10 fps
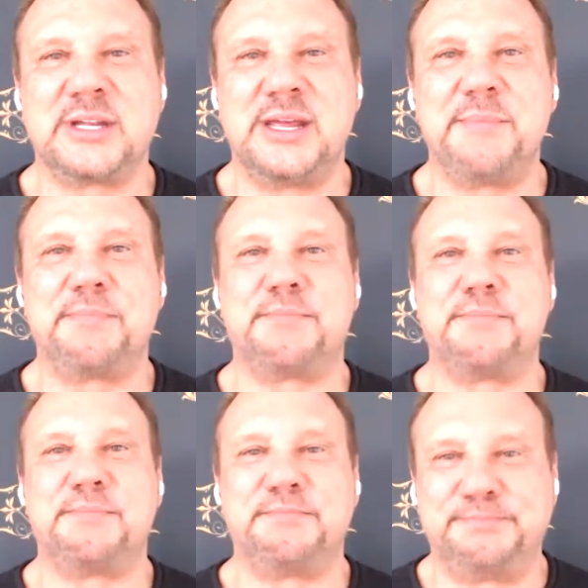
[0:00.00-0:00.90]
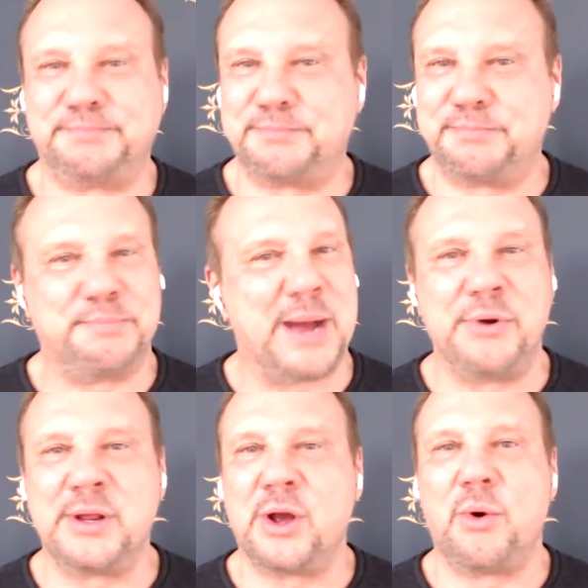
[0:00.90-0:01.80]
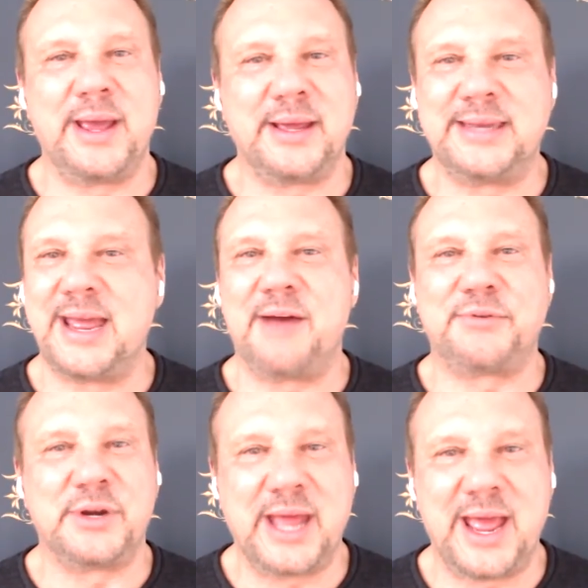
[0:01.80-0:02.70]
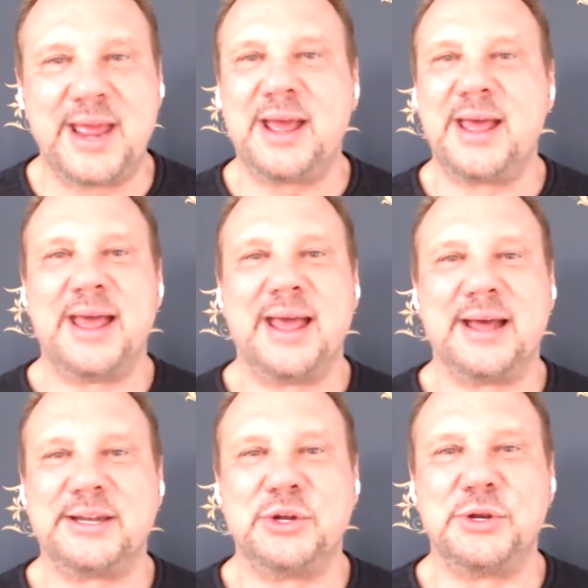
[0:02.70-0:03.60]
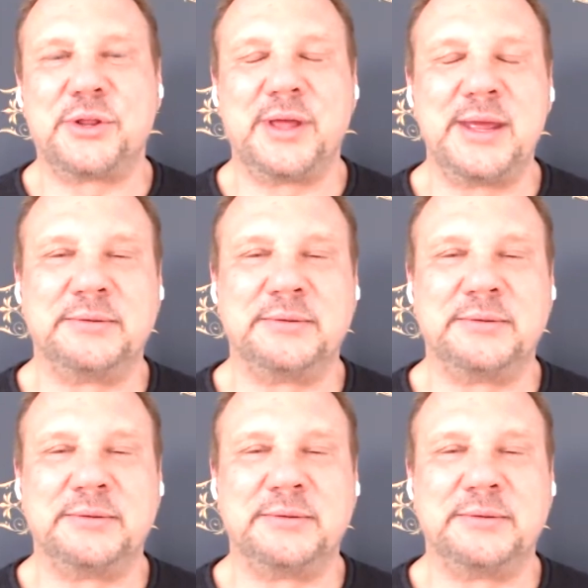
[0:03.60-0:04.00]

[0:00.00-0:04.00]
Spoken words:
keep pounding away day after day. Do your thing.